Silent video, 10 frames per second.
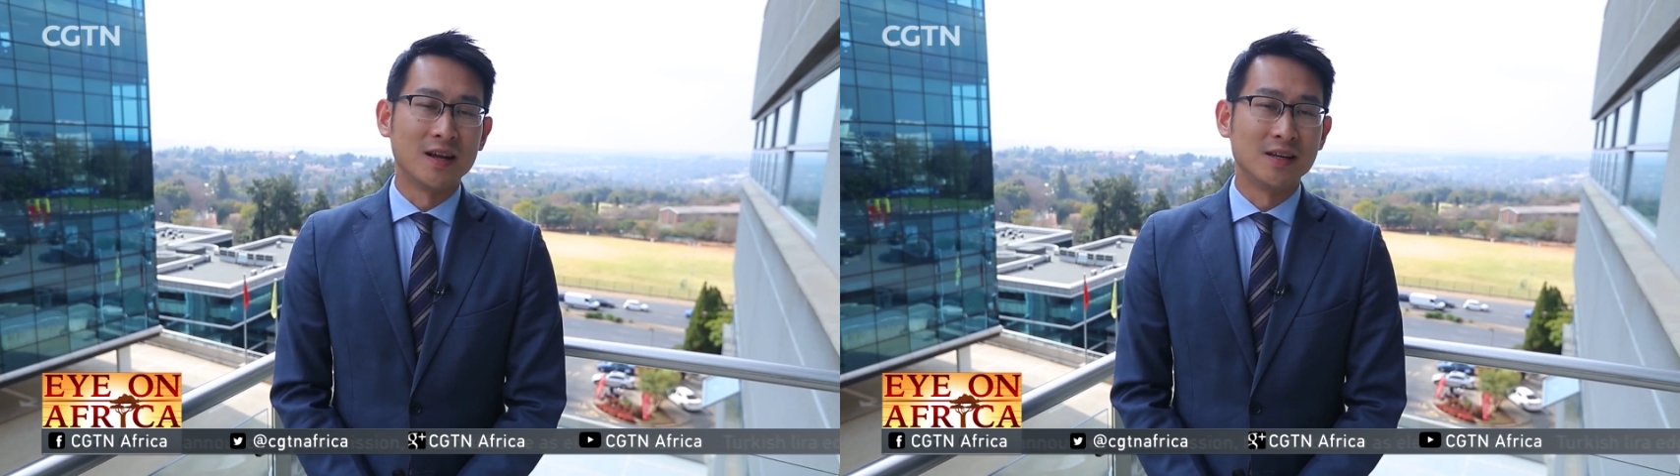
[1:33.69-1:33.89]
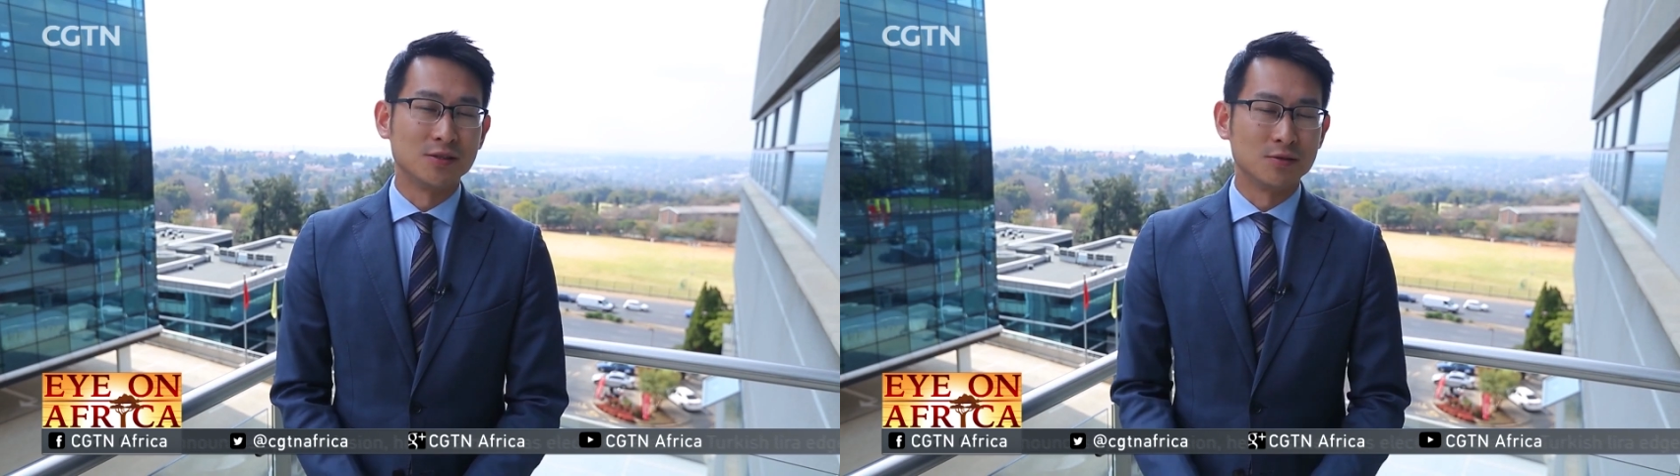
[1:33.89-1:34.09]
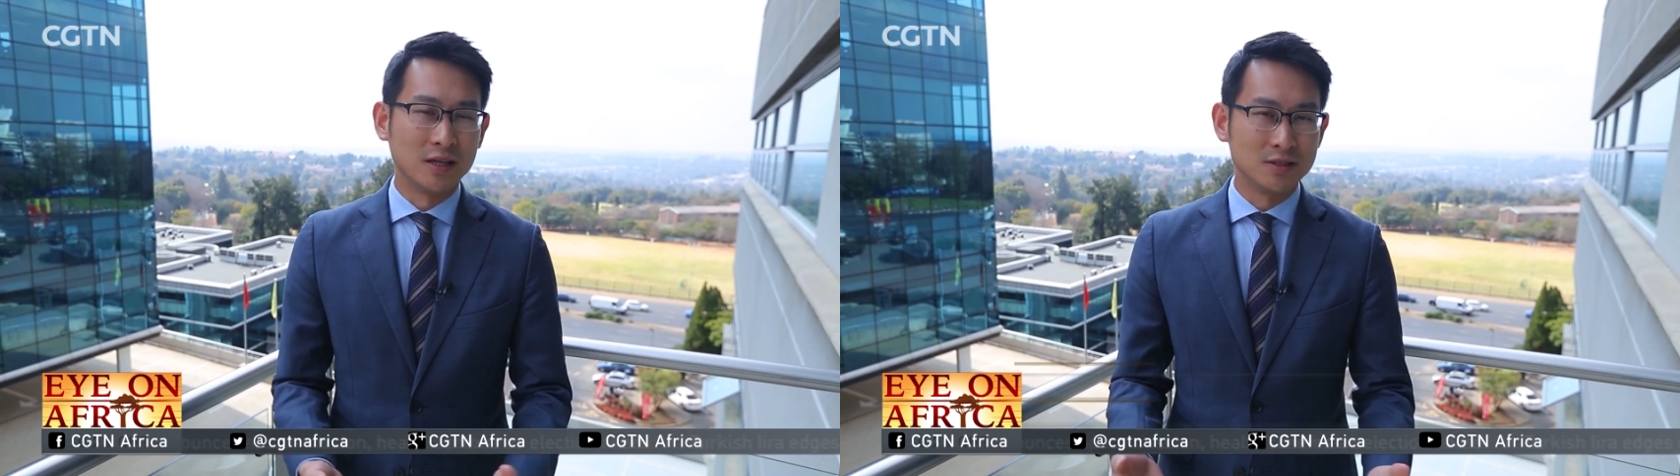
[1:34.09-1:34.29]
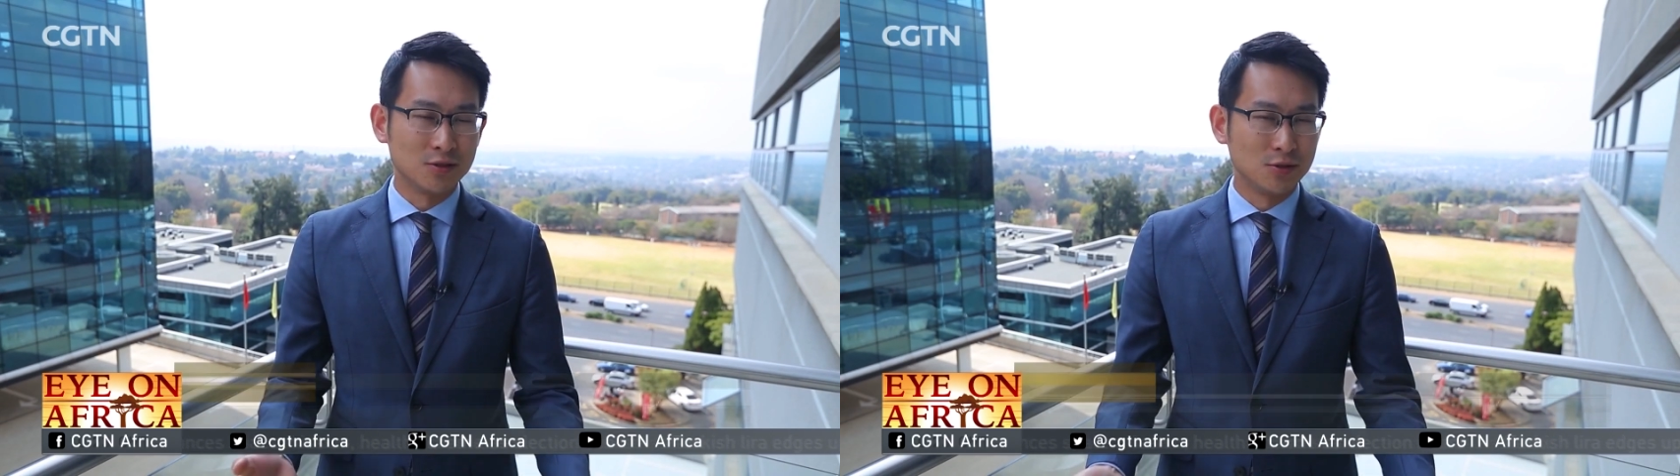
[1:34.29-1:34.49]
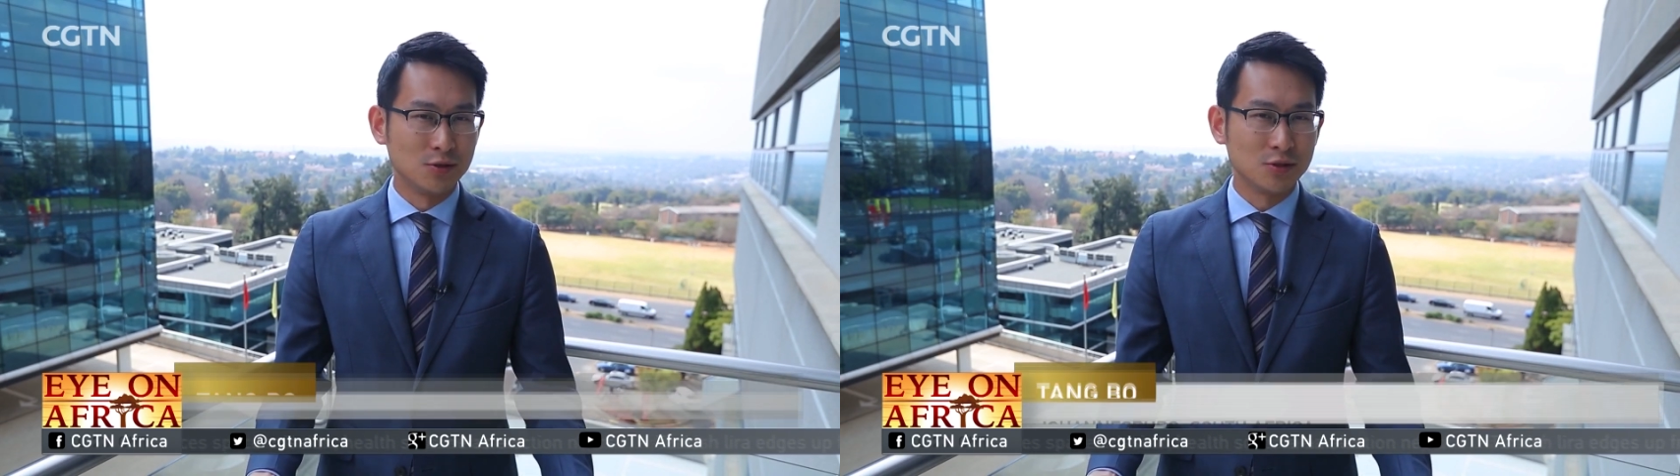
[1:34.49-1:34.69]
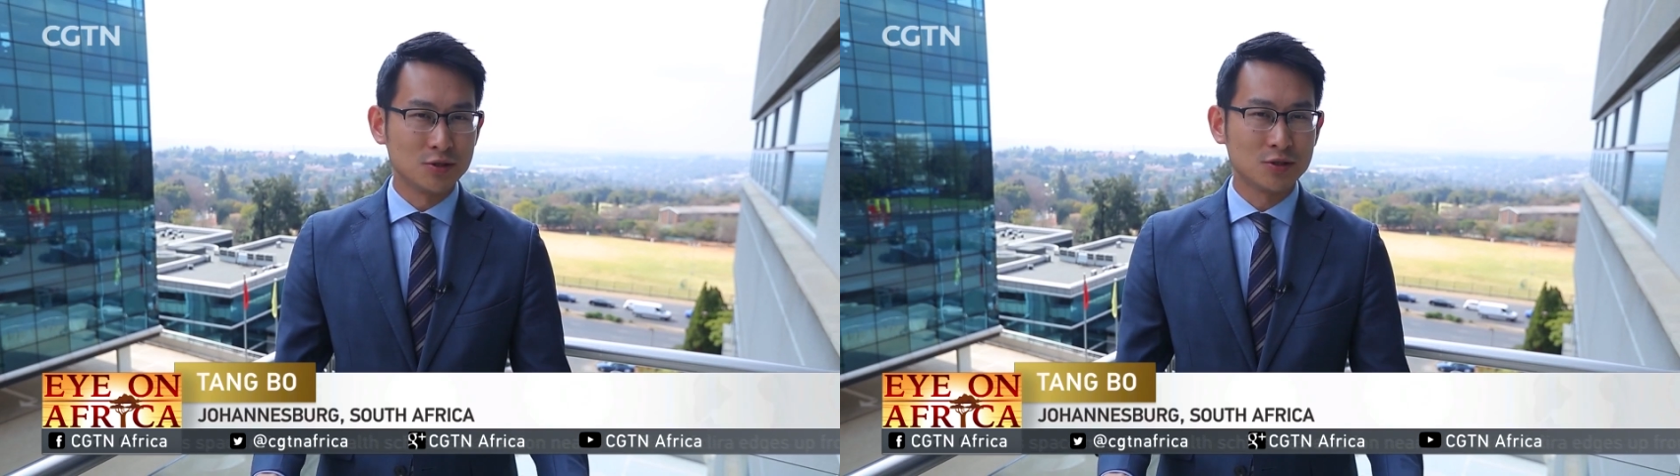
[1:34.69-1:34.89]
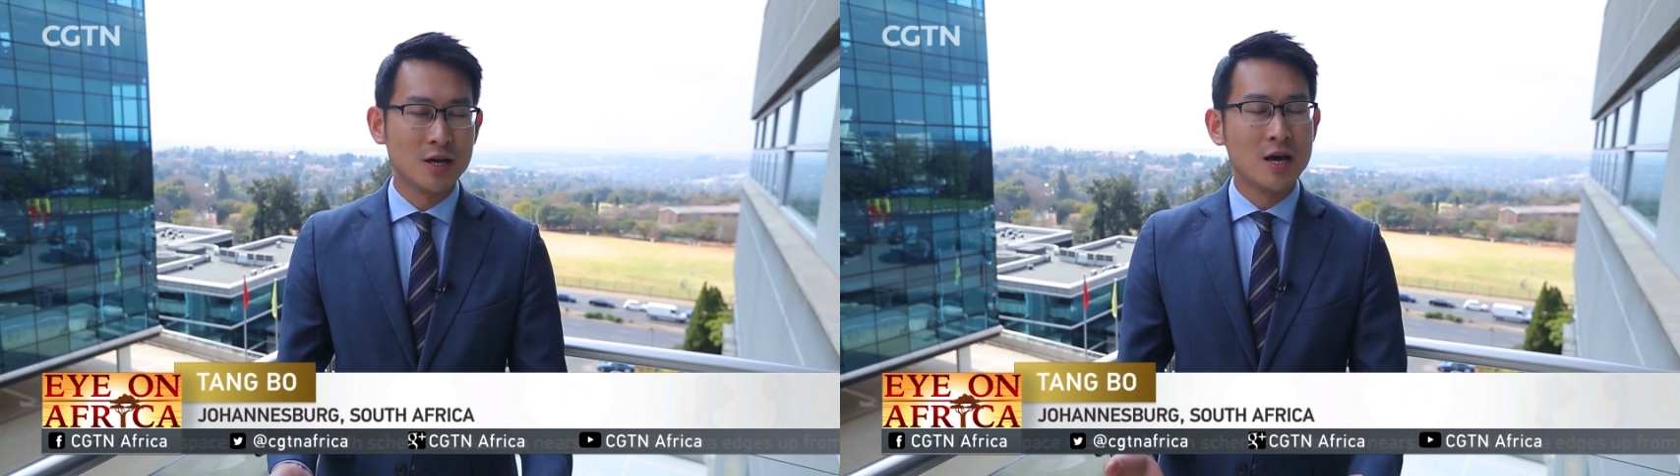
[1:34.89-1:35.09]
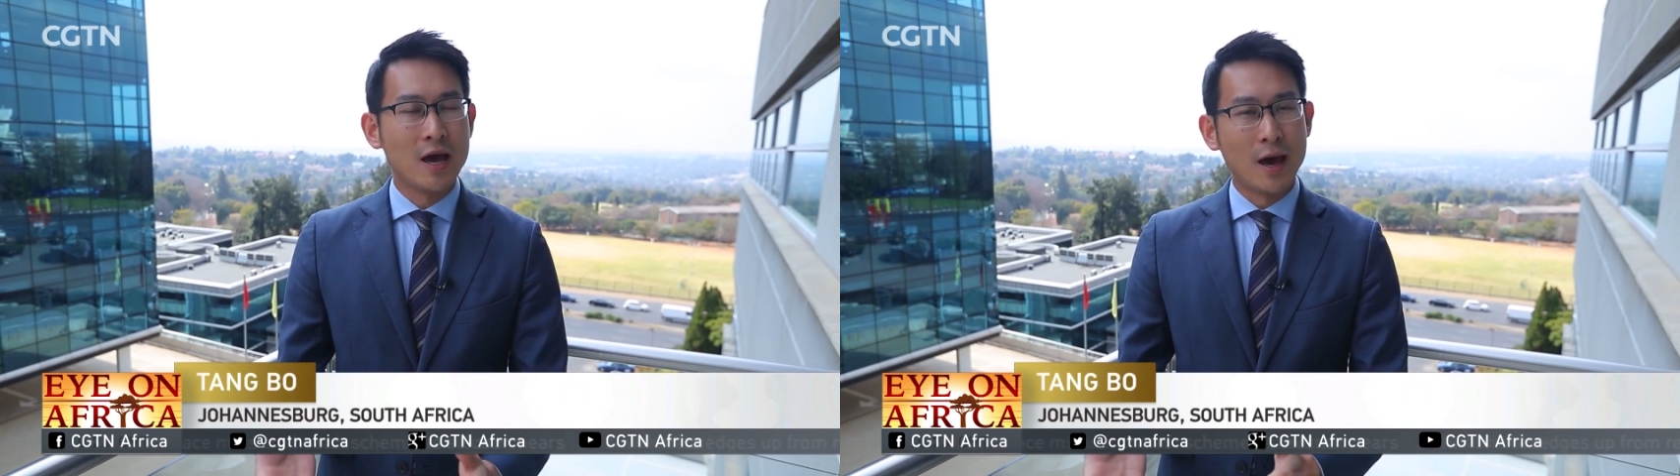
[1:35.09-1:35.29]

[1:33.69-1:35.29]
financial institutions